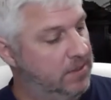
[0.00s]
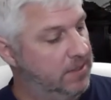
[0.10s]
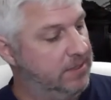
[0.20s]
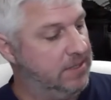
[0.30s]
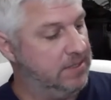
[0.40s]

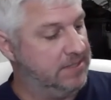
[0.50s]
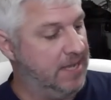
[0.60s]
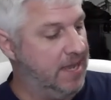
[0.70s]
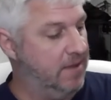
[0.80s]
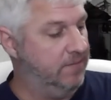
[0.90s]
It does
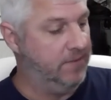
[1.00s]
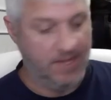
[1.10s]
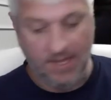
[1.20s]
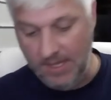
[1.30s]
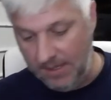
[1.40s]
have
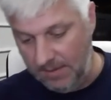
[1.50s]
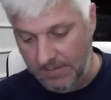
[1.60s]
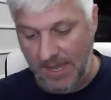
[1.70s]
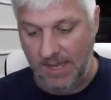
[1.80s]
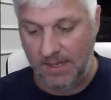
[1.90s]
a
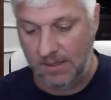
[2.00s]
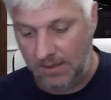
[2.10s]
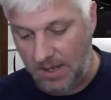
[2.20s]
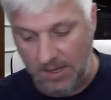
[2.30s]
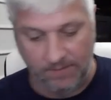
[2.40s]
mag
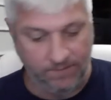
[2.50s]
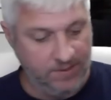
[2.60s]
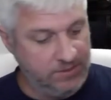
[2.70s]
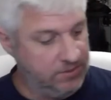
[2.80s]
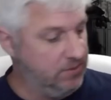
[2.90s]
lock
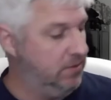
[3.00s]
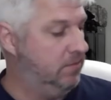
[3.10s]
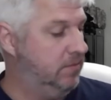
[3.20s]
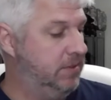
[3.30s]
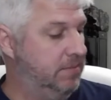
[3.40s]
feature.
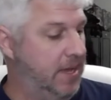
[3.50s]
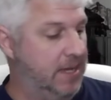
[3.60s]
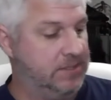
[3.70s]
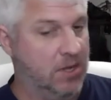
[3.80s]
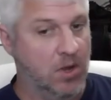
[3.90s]
When the
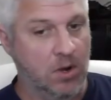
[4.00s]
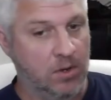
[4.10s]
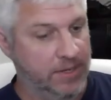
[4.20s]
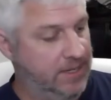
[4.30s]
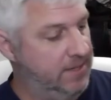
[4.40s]
mags
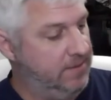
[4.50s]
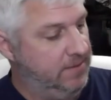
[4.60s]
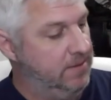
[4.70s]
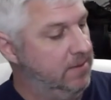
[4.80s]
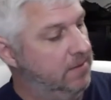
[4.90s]
are in,
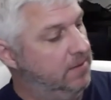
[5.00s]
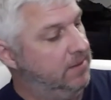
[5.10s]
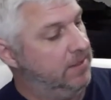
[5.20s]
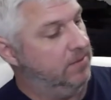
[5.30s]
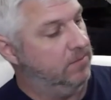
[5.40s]

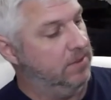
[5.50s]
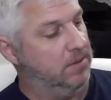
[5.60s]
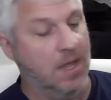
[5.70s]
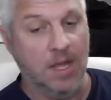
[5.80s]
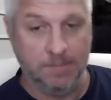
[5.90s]
it will
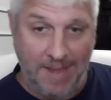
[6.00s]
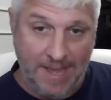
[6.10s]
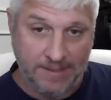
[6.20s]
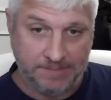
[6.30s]
lock back